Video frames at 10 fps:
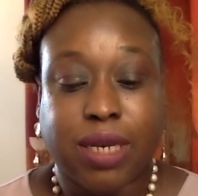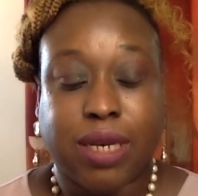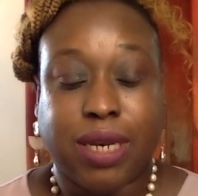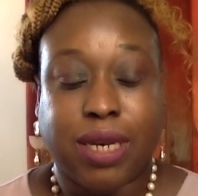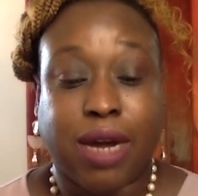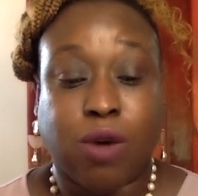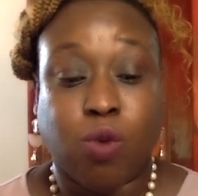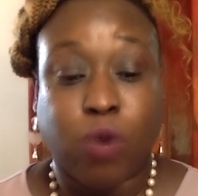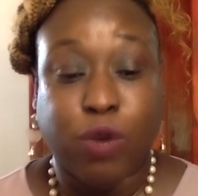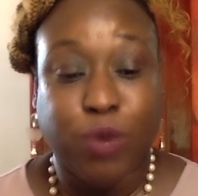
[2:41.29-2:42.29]
Now,
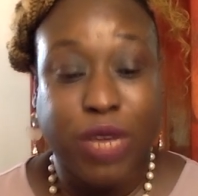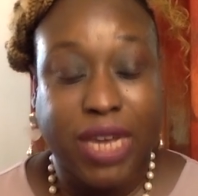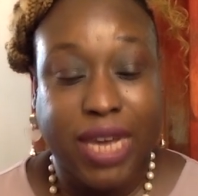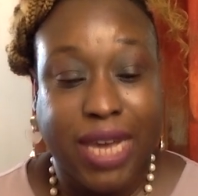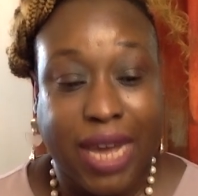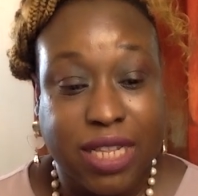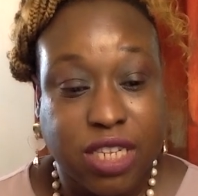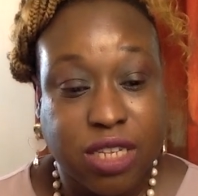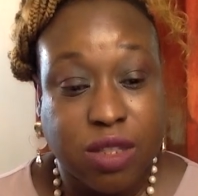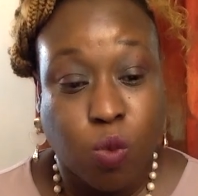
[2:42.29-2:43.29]
when we can get
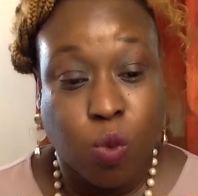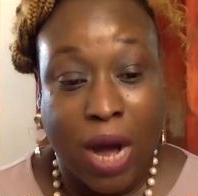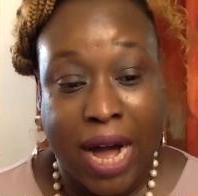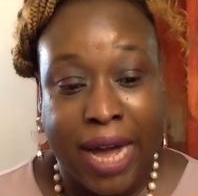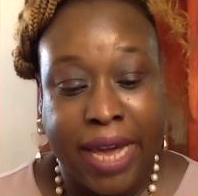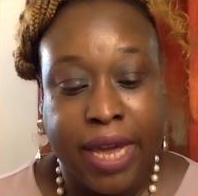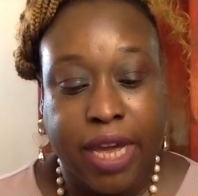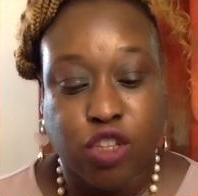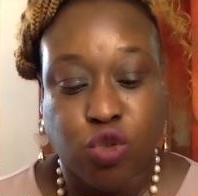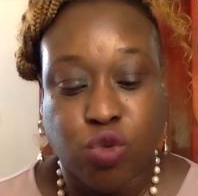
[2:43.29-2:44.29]
to the why
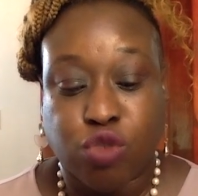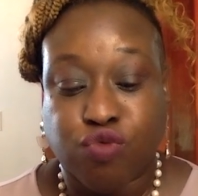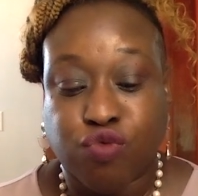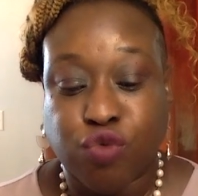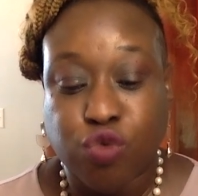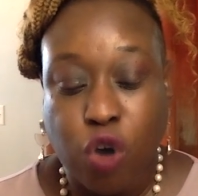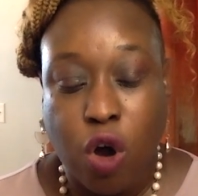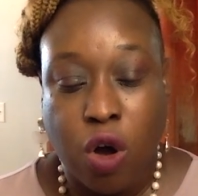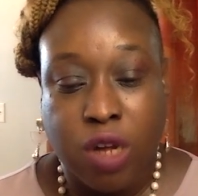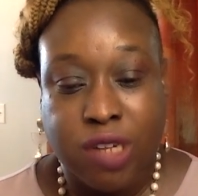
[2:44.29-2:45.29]
and do the root
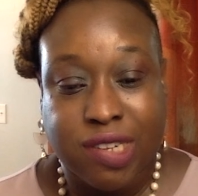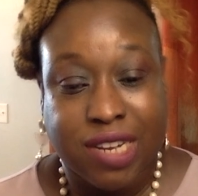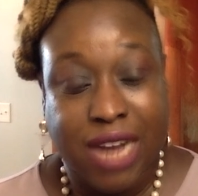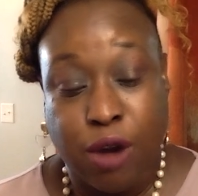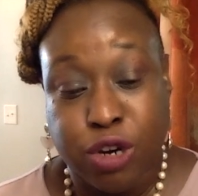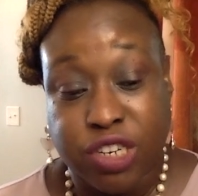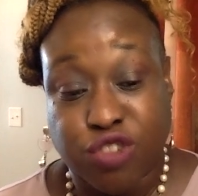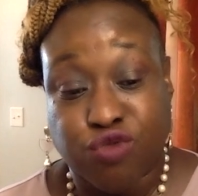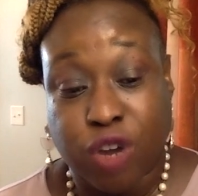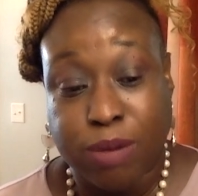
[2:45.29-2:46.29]
cause and our
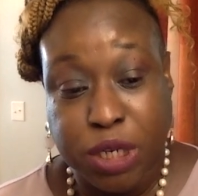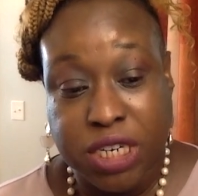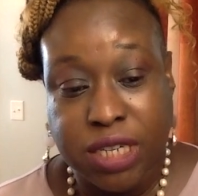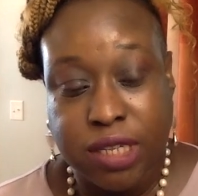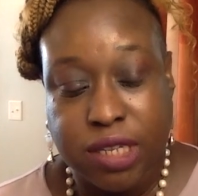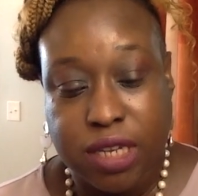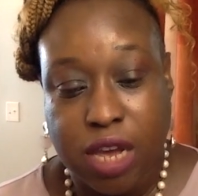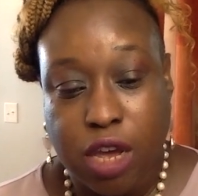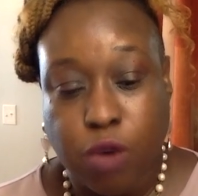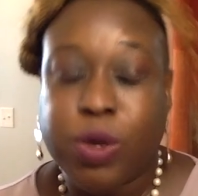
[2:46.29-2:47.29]
disruptions,
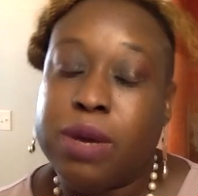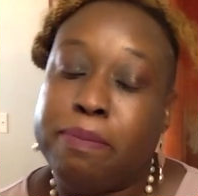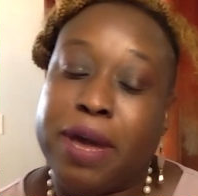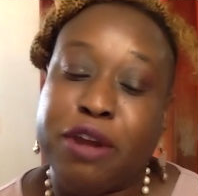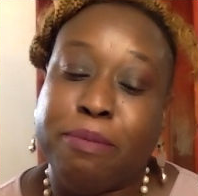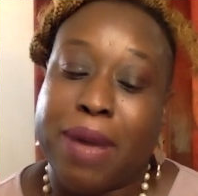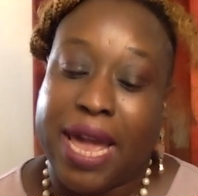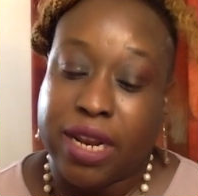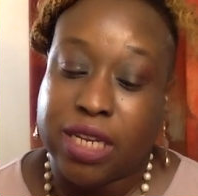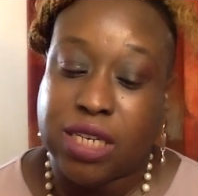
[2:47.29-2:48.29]
we can better
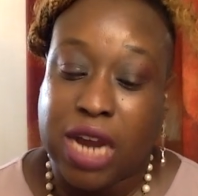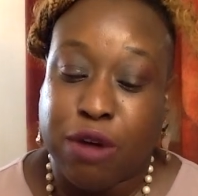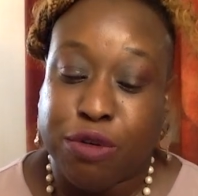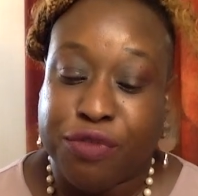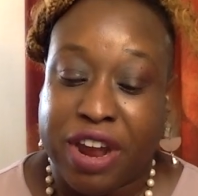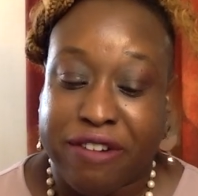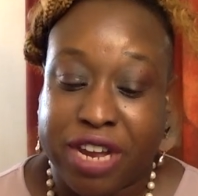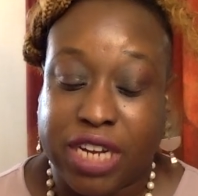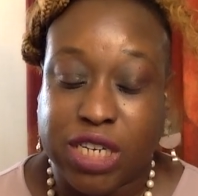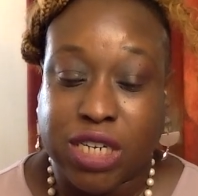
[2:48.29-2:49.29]
manage our
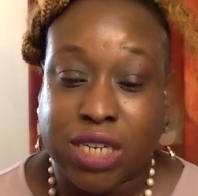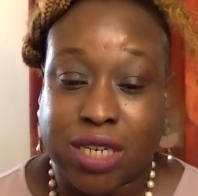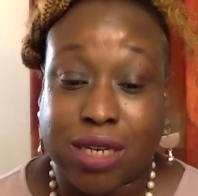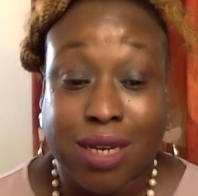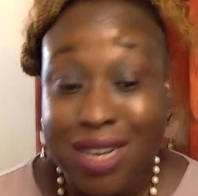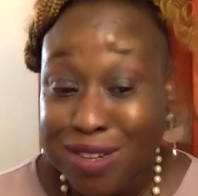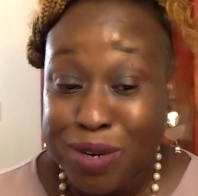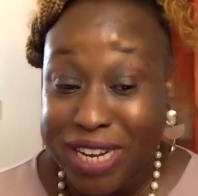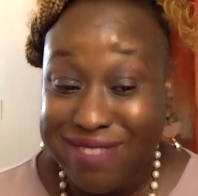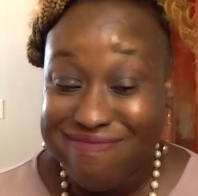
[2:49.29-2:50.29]
variation. And guess what?